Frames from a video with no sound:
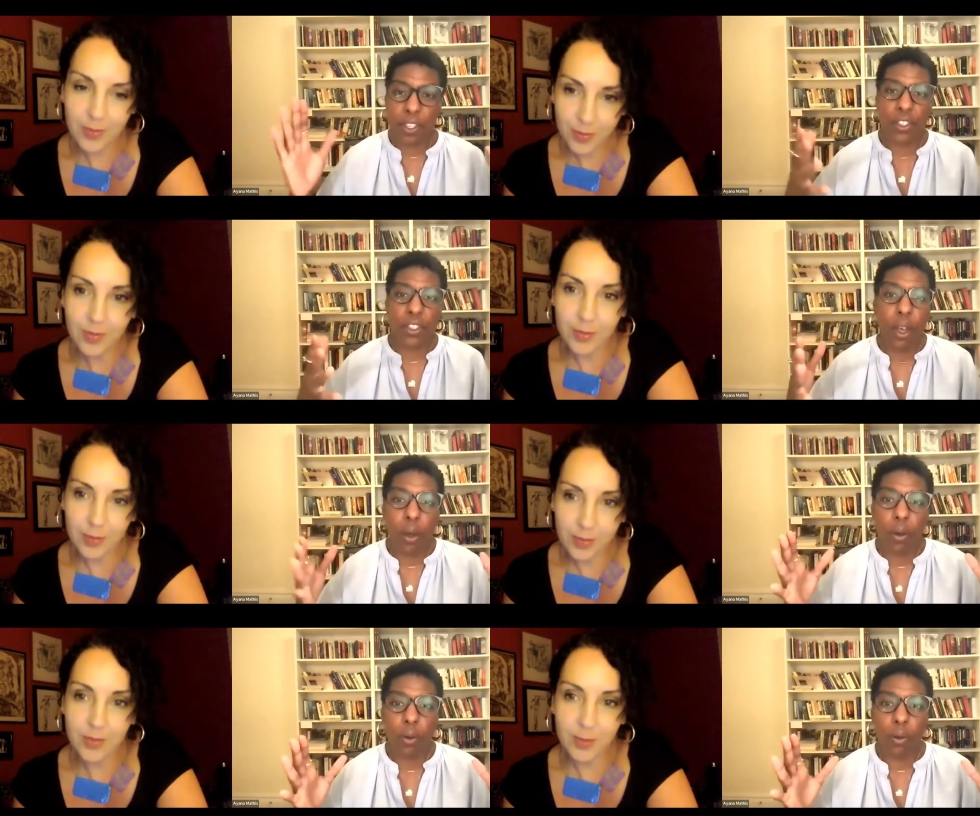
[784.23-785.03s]
Speaker 1: as
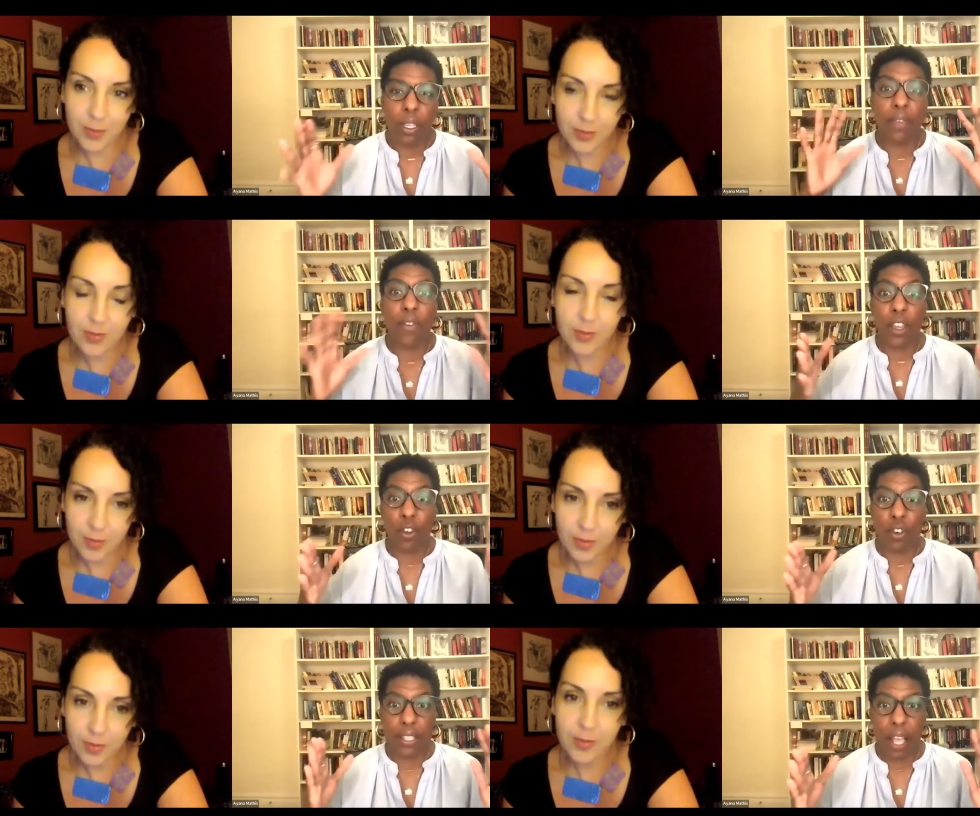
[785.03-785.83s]
though giving
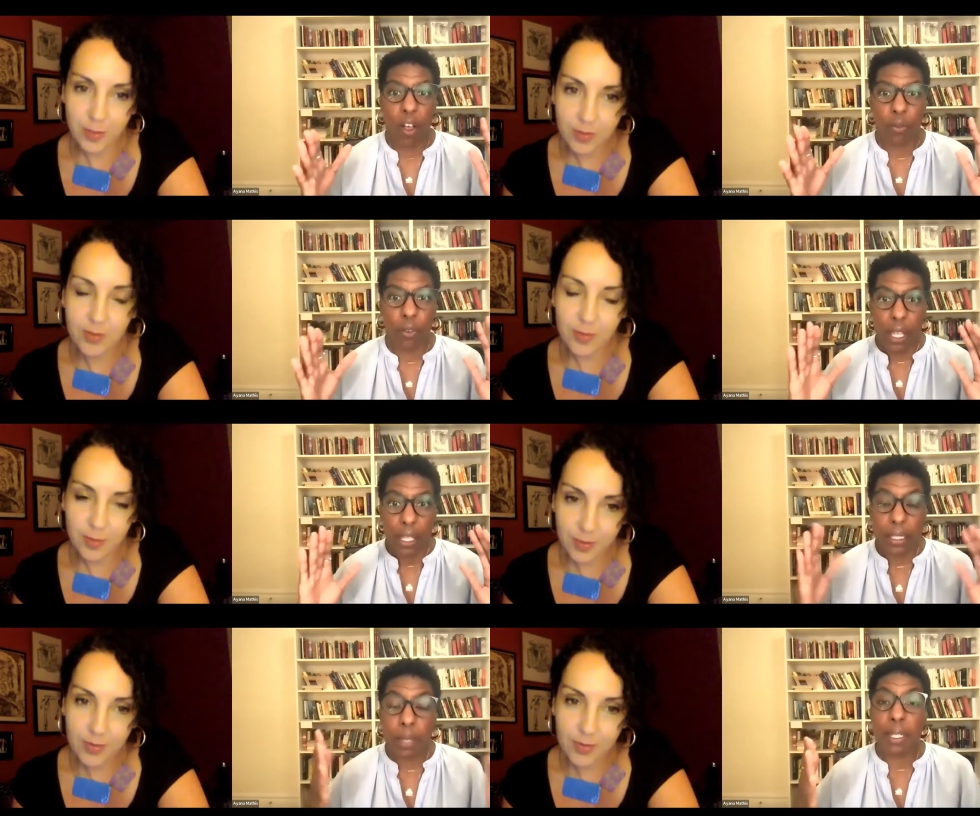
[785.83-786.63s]
yourself
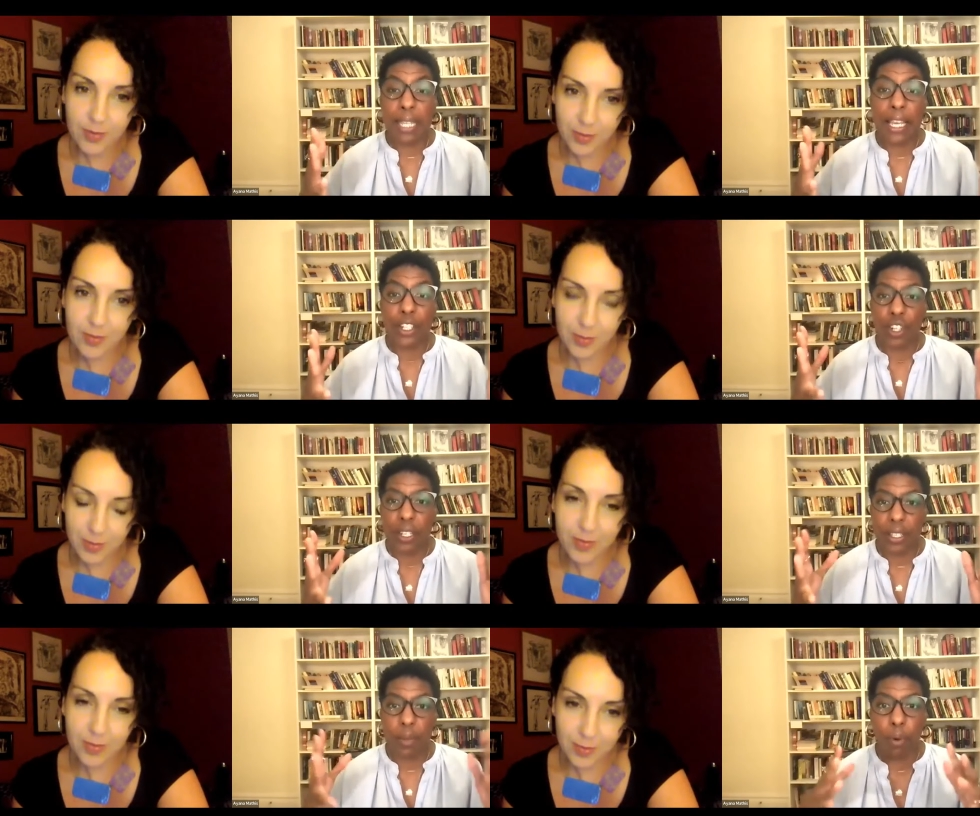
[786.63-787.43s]

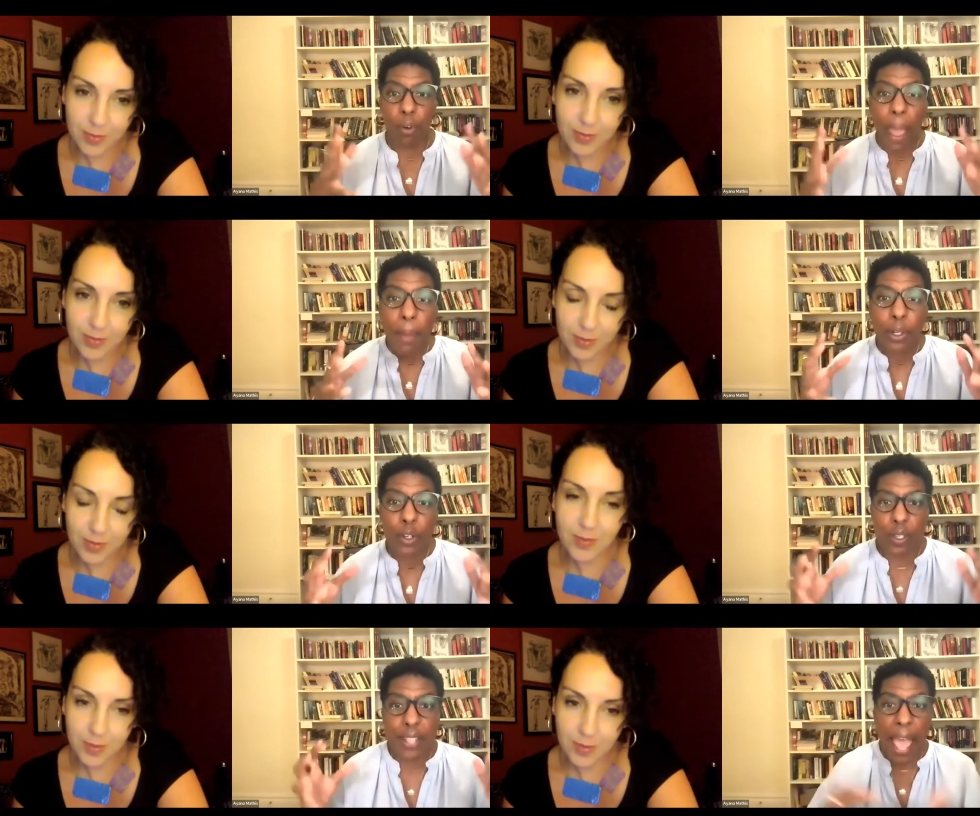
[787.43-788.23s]
limitations and
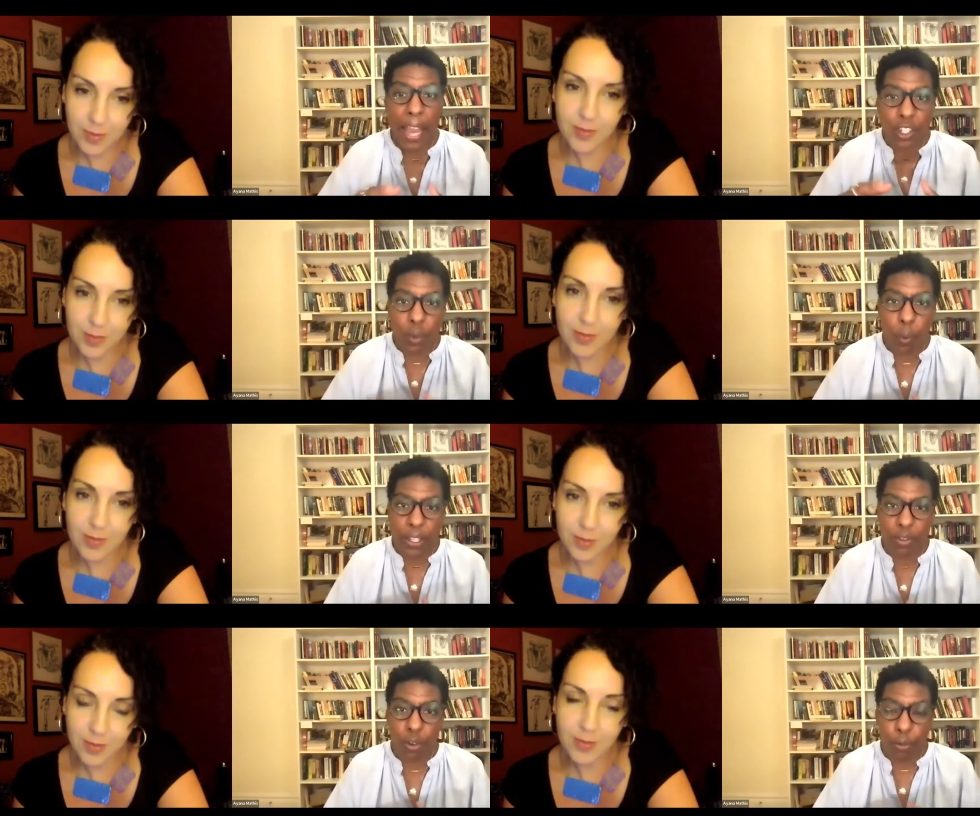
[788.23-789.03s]
parameters is actually
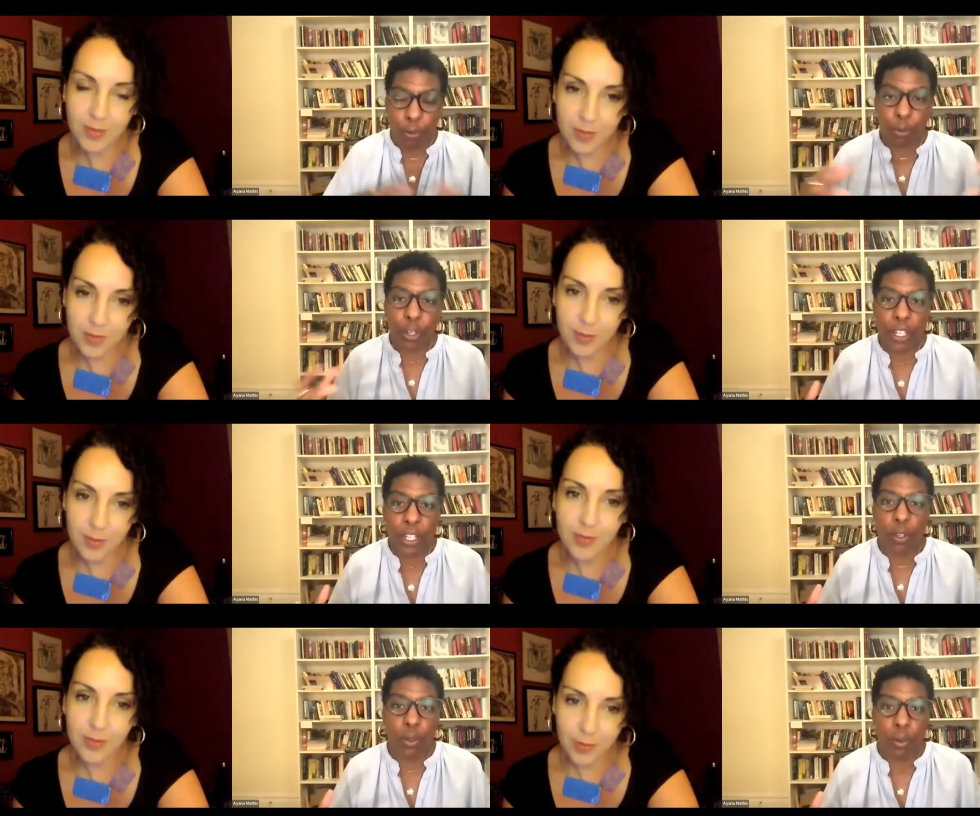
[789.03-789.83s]
what sort of freed
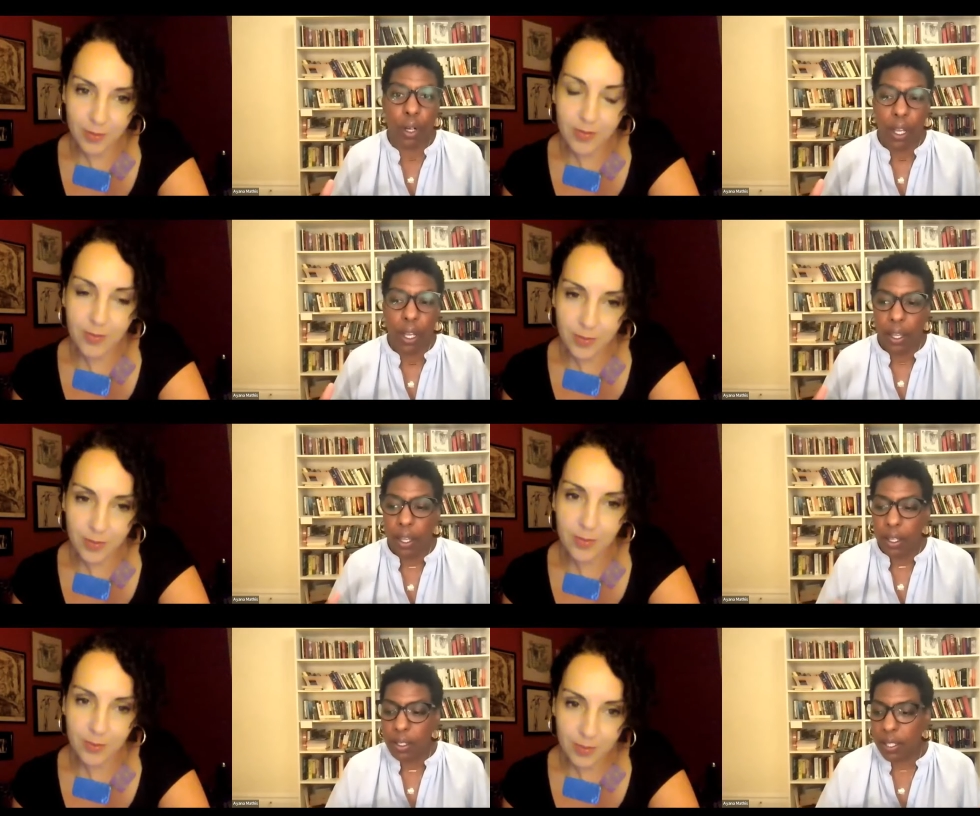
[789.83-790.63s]
you
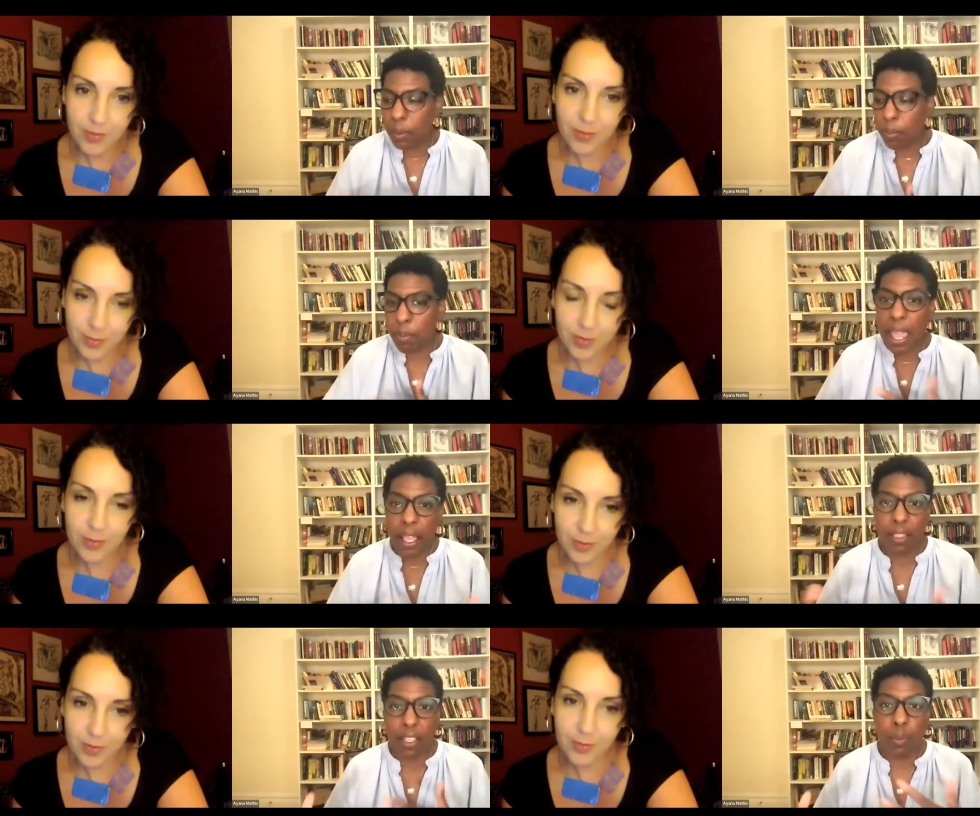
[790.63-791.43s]
to
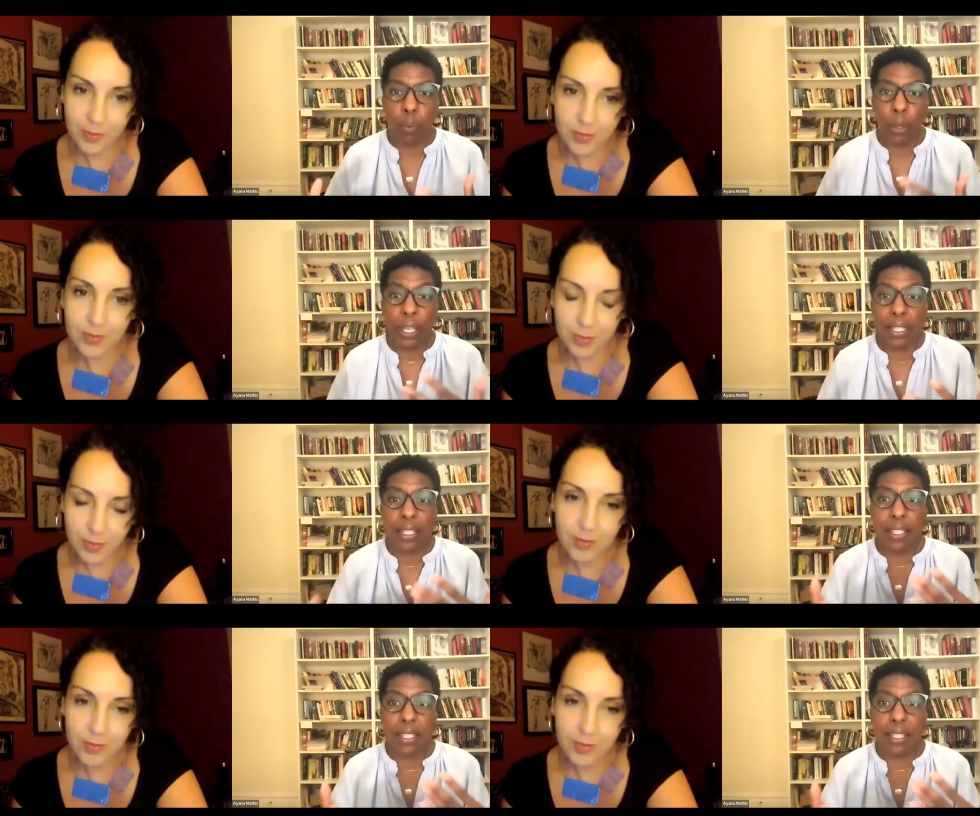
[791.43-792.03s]
make this book into